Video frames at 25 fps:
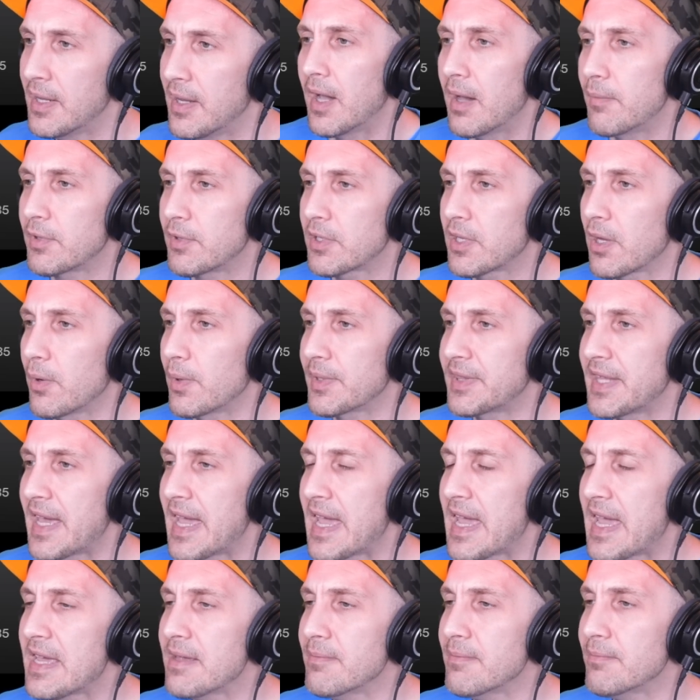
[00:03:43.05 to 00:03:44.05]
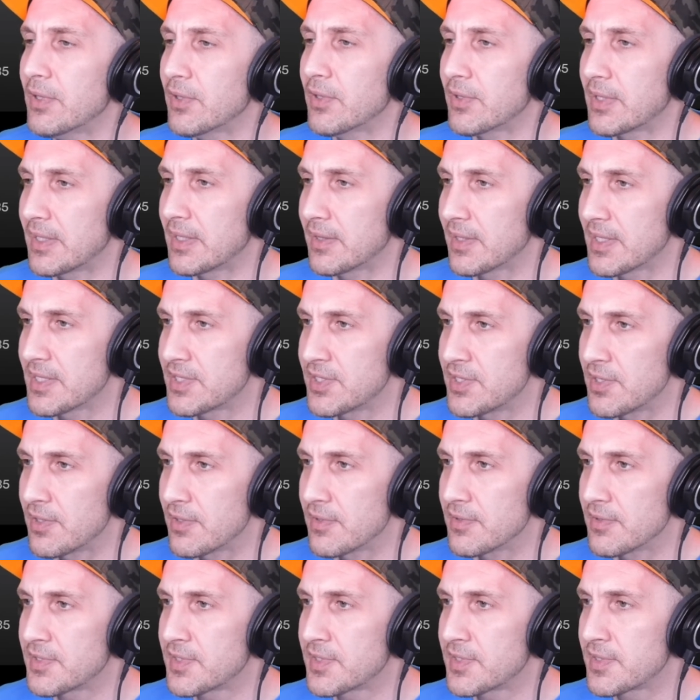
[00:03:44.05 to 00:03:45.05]
I'm going to go with 8 million
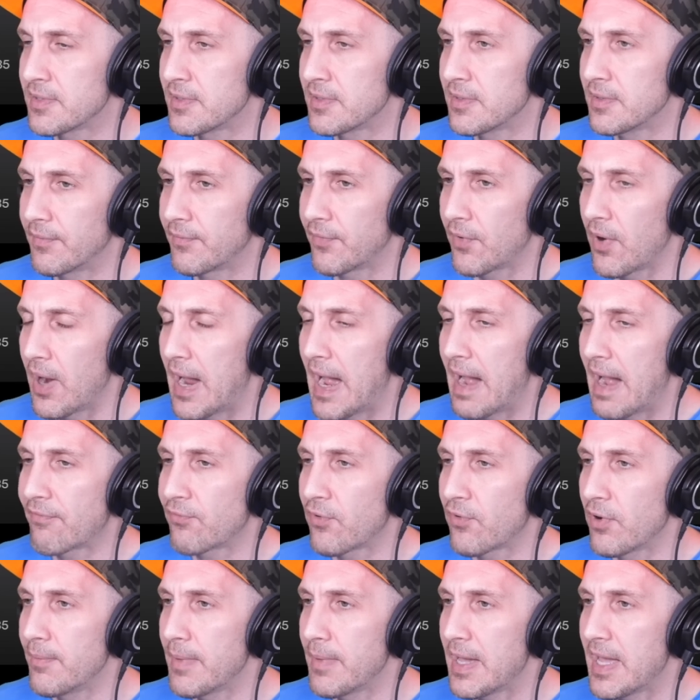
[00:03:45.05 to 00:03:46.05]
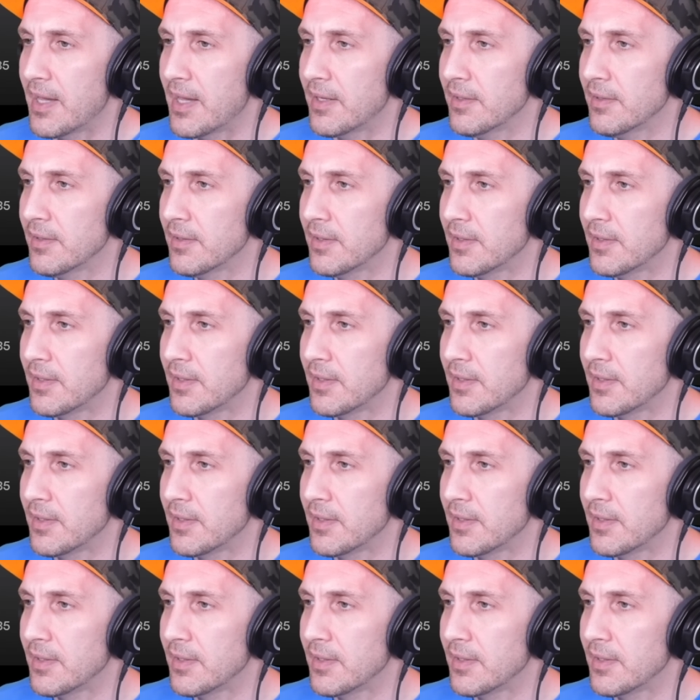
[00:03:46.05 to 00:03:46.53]
listeners for Afro Man.